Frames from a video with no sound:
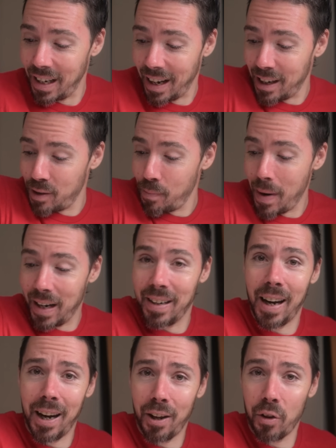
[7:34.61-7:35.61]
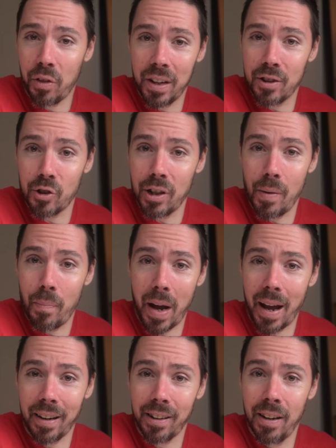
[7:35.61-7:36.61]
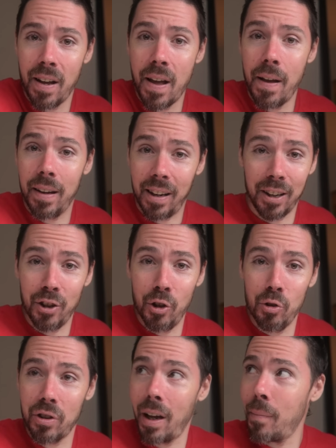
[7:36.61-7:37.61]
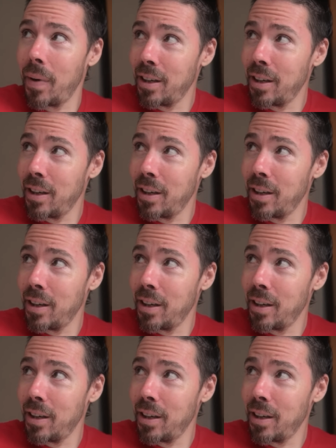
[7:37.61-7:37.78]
It has magnetic things in the back and I use that.